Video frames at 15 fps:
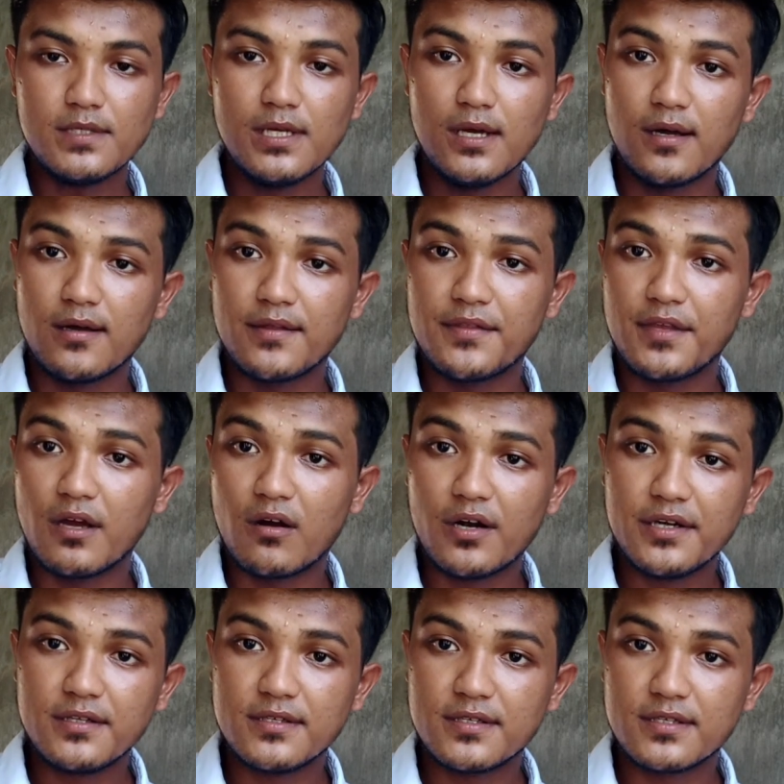the
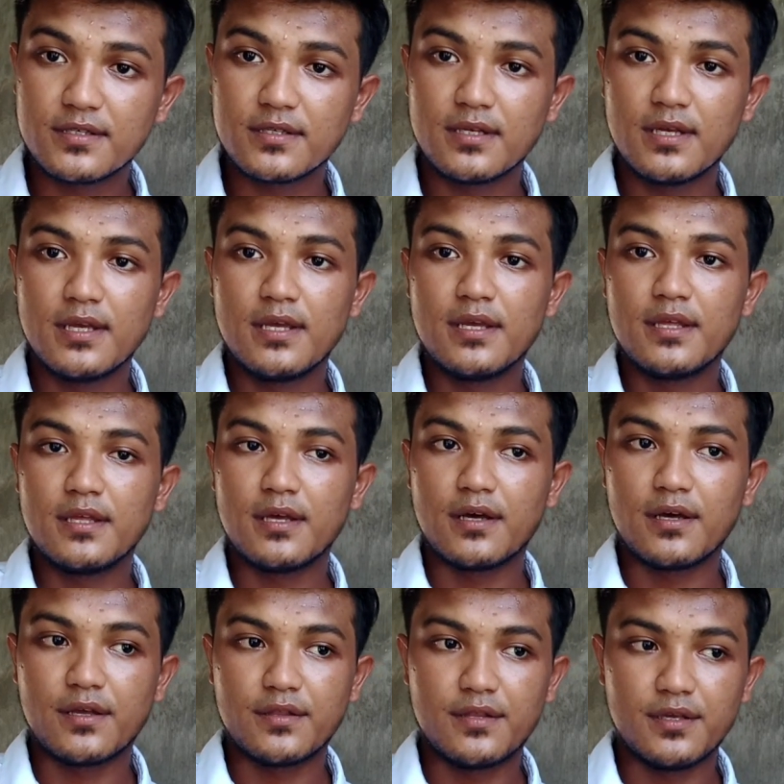arts,
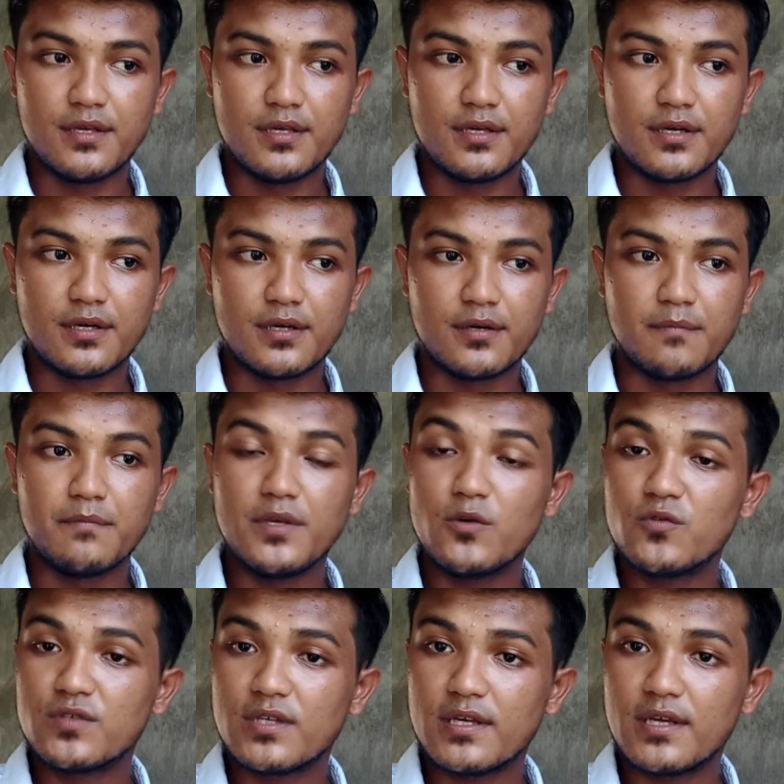the
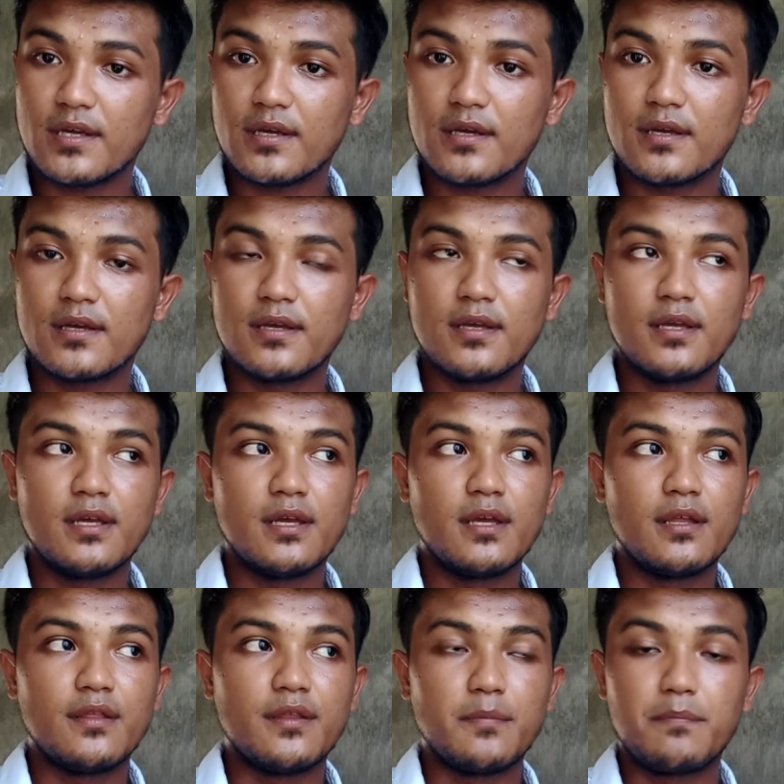music,
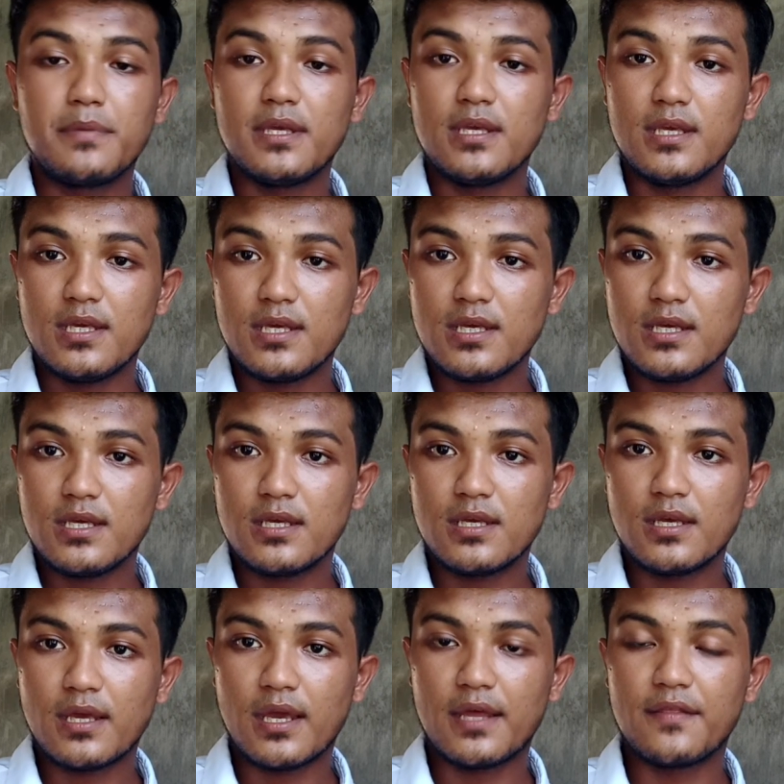the PE,
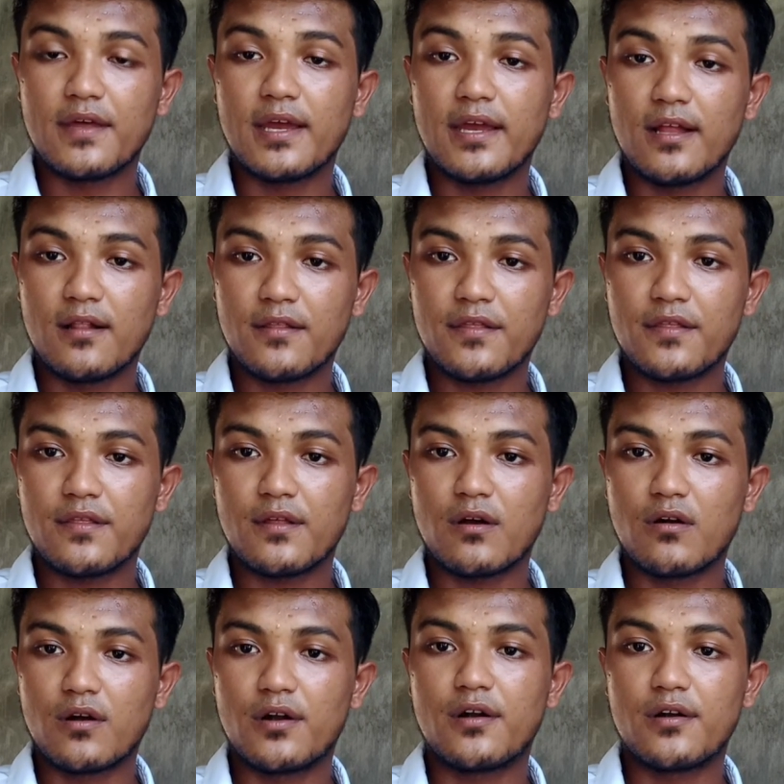and the health
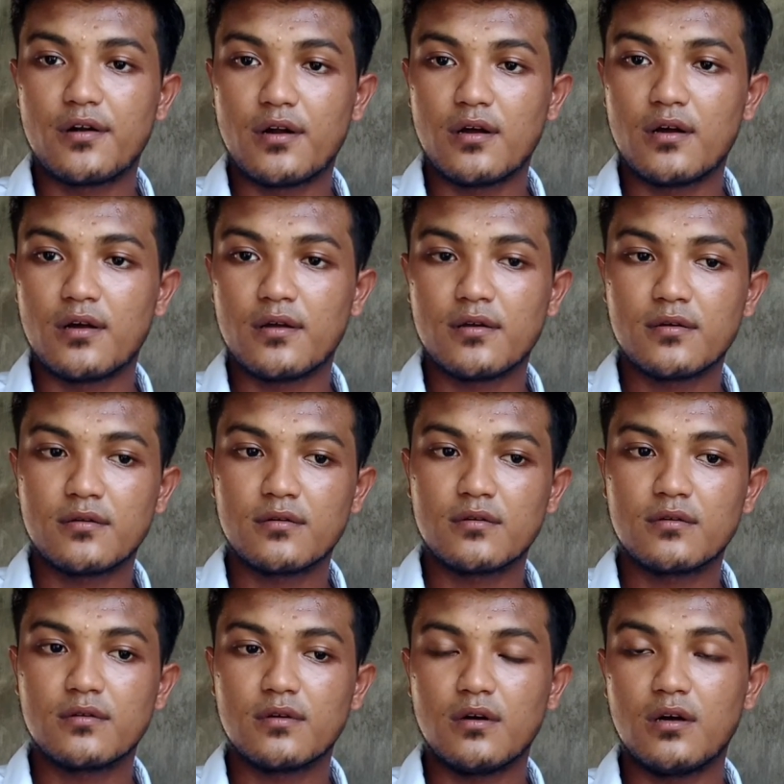are
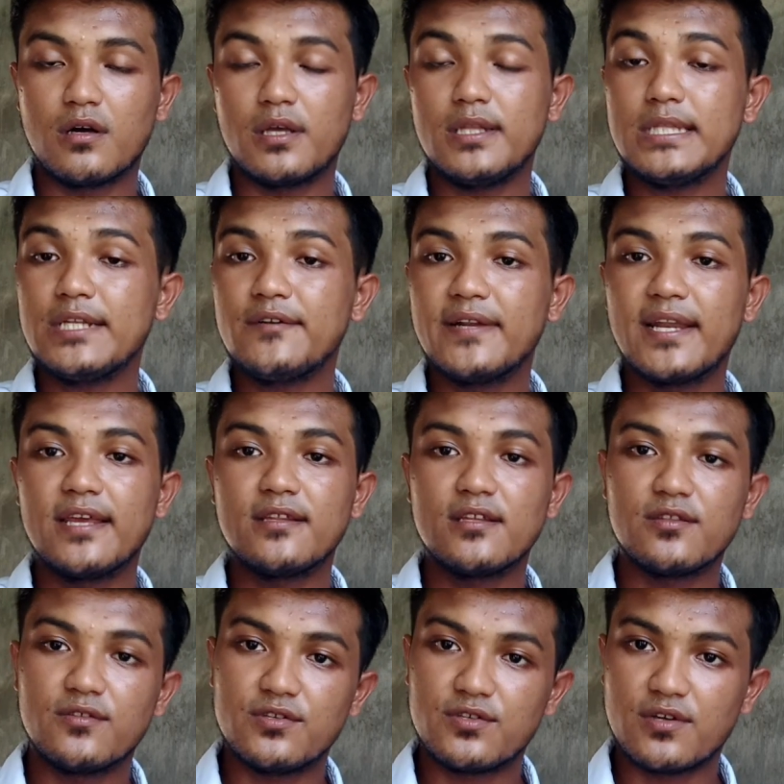
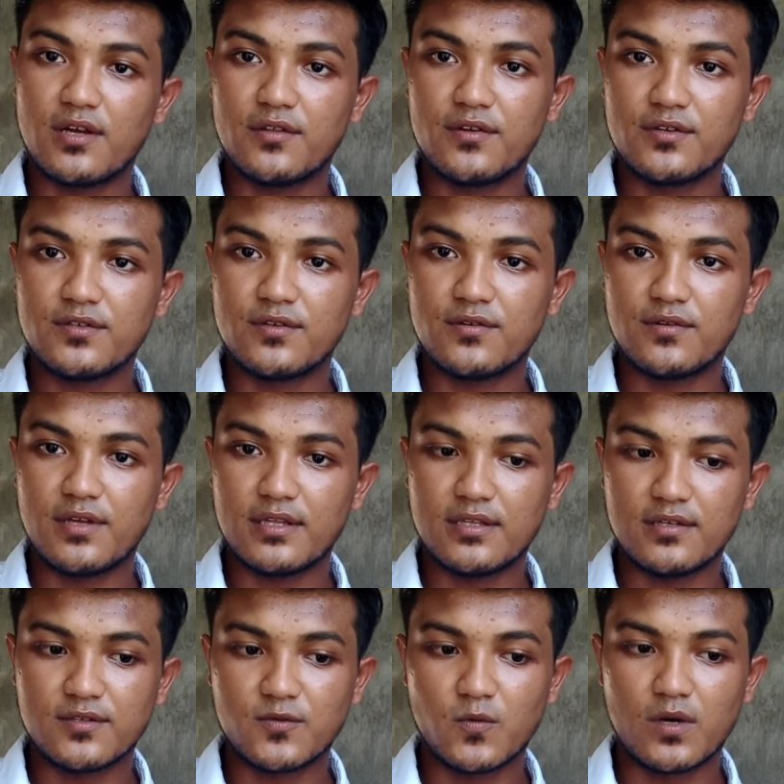interrelated to each other. So that is